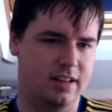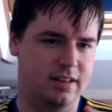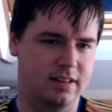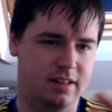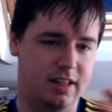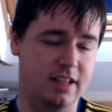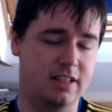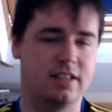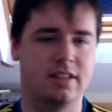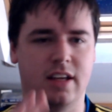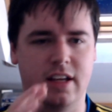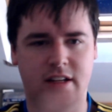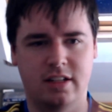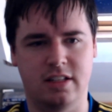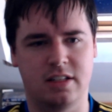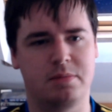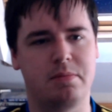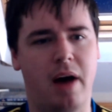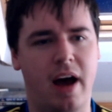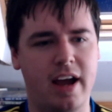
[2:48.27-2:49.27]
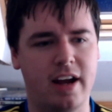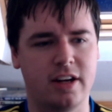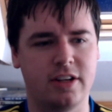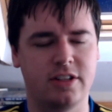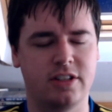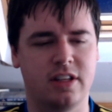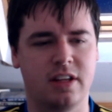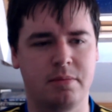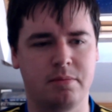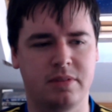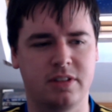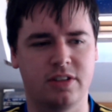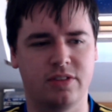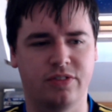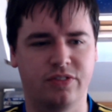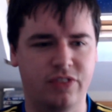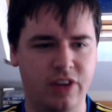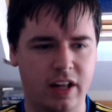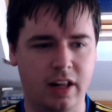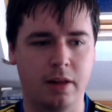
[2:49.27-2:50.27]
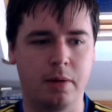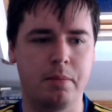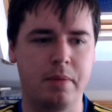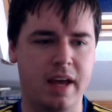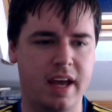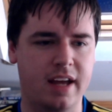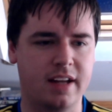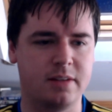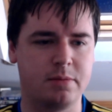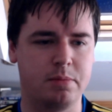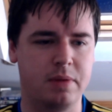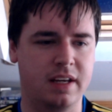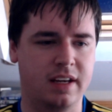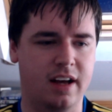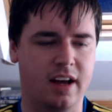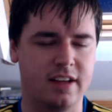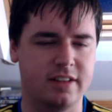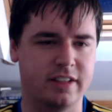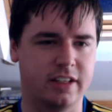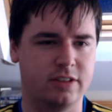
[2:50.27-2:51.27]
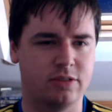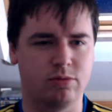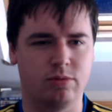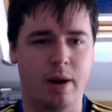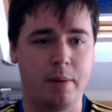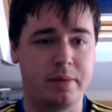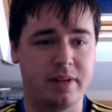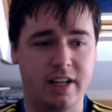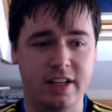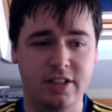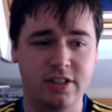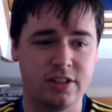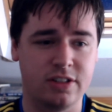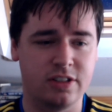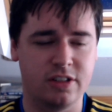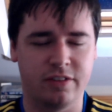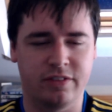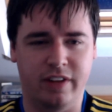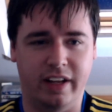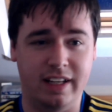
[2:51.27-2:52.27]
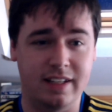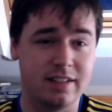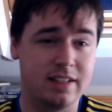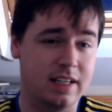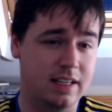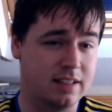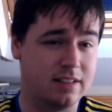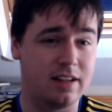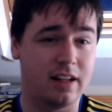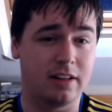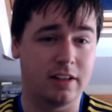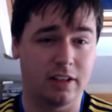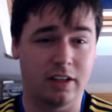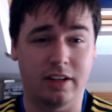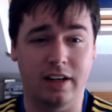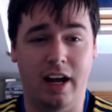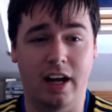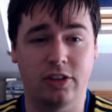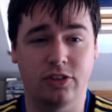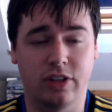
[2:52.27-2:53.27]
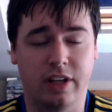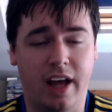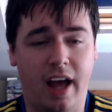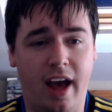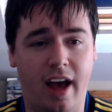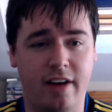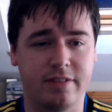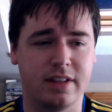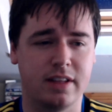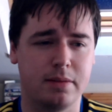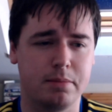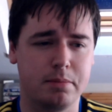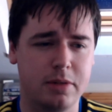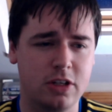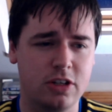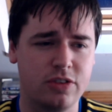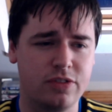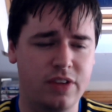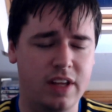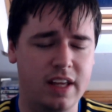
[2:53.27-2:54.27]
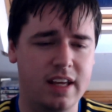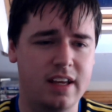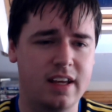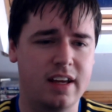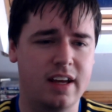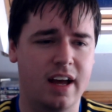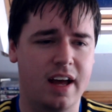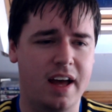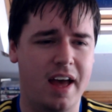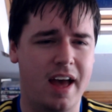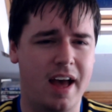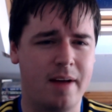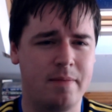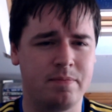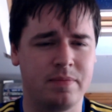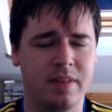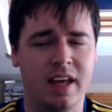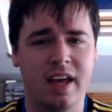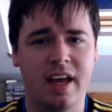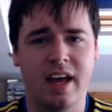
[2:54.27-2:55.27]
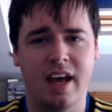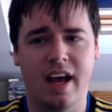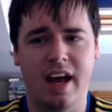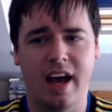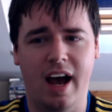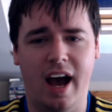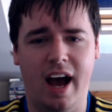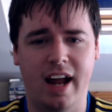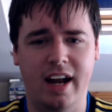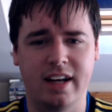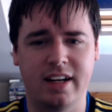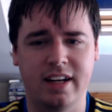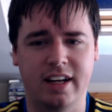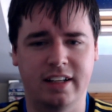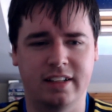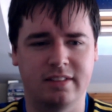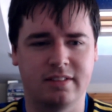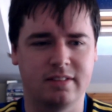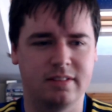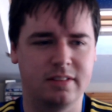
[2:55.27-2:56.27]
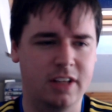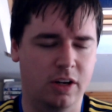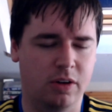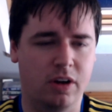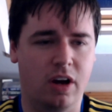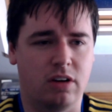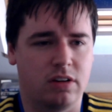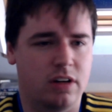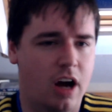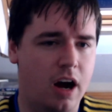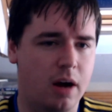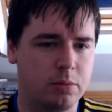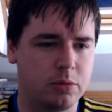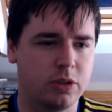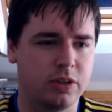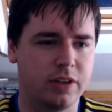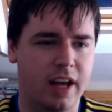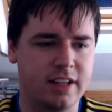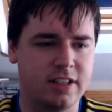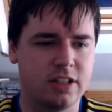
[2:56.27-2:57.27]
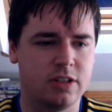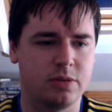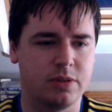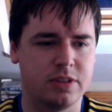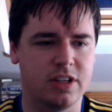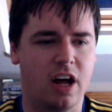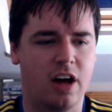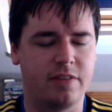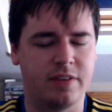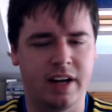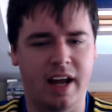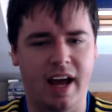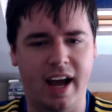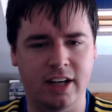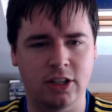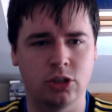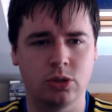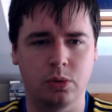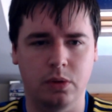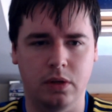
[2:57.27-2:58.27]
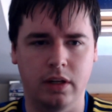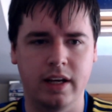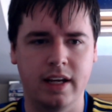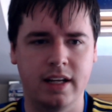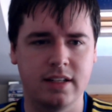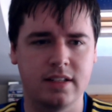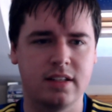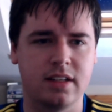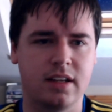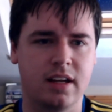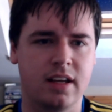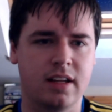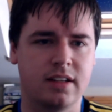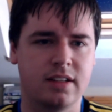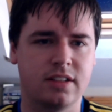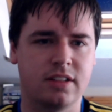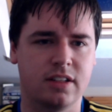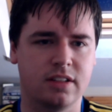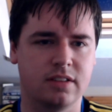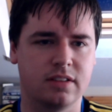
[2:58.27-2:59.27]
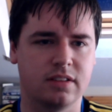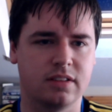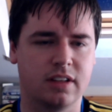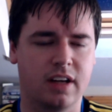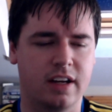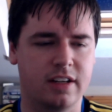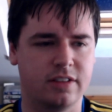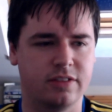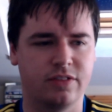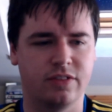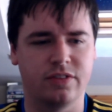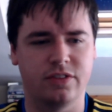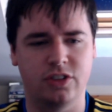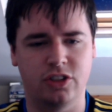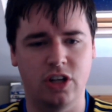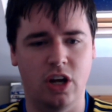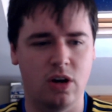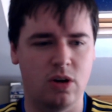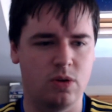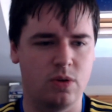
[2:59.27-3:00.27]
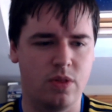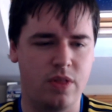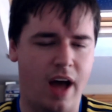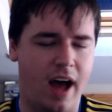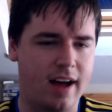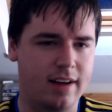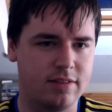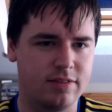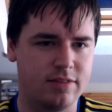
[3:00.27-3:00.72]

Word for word: this inspires them to film it because it's reminiscent of like scenes that they're going to actually have in the movie, and it, you know, Konohamaru gets to resolve an actual incident and kind of show that